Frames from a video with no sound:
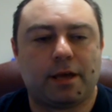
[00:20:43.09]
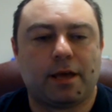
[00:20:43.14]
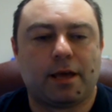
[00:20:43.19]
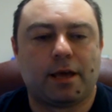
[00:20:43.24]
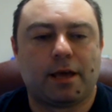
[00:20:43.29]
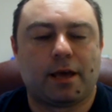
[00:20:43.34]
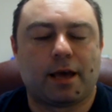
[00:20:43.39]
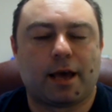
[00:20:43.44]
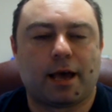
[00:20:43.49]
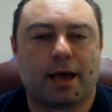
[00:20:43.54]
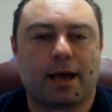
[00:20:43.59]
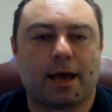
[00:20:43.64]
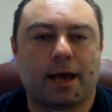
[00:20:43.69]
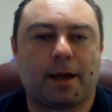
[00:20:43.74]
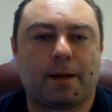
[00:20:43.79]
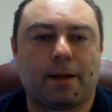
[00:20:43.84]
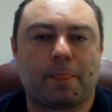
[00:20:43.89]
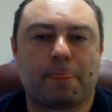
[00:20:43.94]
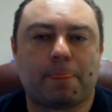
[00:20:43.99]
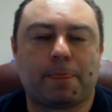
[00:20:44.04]
Right.
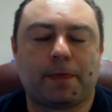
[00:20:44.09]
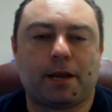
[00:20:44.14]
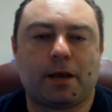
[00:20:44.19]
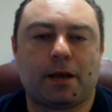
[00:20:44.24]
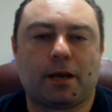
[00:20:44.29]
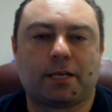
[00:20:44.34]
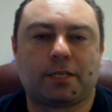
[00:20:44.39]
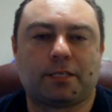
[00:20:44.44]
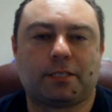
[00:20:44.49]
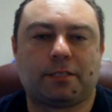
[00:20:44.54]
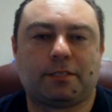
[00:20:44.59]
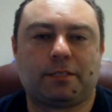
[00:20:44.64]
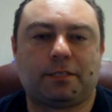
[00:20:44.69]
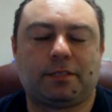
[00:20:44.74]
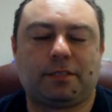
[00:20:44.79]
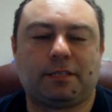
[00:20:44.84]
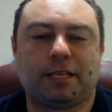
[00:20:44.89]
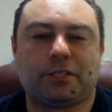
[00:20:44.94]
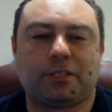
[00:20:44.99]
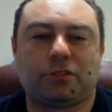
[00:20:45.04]
You know, because
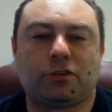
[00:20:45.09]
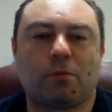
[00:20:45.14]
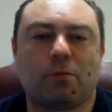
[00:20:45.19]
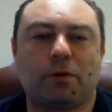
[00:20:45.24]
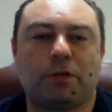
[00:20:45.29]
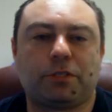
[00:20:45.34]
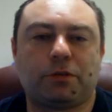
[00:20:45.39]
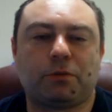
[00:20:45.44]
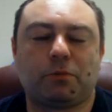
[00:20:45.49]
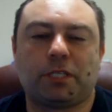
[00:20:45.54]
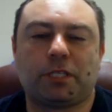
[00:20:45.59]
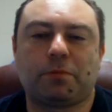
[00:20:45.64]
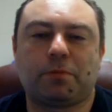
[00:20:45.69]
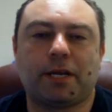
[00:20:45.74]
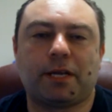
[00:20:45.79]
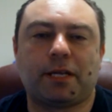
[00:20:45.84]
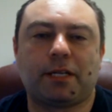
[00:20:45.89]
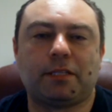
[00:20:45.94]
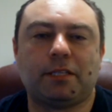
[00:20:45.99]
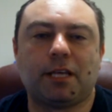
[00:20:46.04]
there's so much, we're
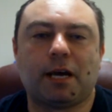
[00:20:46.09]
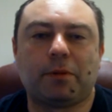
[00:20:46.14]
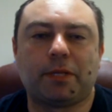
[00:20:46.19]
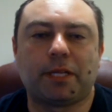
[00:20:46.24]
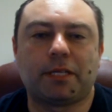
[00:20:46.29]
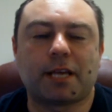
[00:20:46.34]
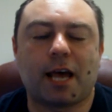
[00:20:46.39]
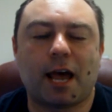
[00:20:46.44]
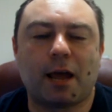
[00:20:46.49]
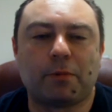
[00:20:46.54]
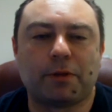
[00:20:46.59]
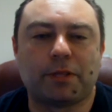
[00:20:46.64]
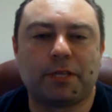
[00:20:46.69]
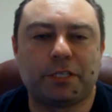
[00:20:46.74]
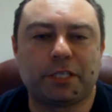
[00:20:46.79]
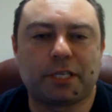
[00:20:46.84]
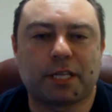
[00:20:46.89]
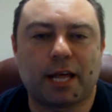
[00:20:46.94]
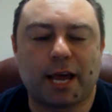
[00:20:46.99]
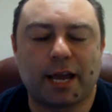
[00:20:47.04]
spending double the time with
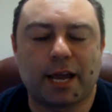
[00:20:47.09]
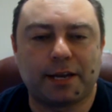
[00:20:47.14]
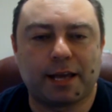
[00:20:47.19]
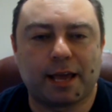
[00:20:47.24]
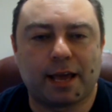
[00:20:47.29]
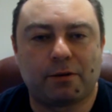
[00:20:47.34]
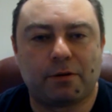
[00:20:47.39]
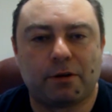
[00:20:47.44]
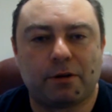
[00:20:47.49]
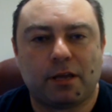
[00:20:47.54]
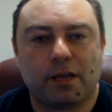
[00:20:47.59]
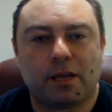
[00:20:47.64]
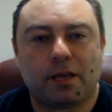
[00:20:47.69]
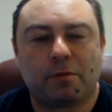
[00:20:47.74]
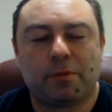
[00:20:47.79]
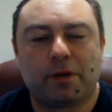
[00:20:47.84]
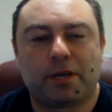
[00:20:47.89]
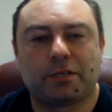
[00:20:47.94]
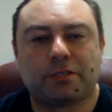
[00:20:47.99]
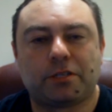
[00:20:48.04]
each client now
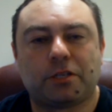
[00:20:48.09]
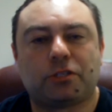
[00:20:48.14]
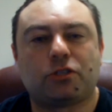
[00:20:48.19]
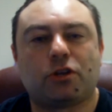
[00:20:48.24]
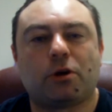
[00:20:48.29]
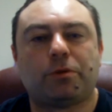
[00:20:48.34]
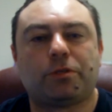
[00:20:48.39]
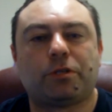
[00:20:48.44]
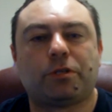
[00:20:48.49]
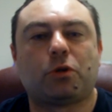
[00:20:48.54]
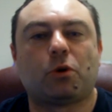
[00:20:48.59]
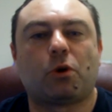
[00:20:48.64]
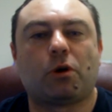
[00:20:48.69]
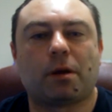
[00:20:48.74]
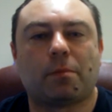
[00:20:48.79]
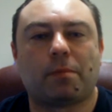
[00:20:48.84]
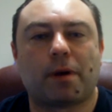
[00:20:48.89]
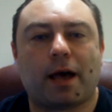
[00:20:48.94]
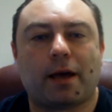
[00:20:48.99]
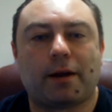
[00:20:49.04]
because there's so much to
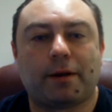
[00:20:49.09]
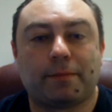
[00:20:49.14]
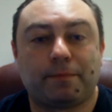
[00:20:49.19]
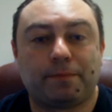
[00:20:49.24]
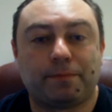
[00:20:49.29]
talk about.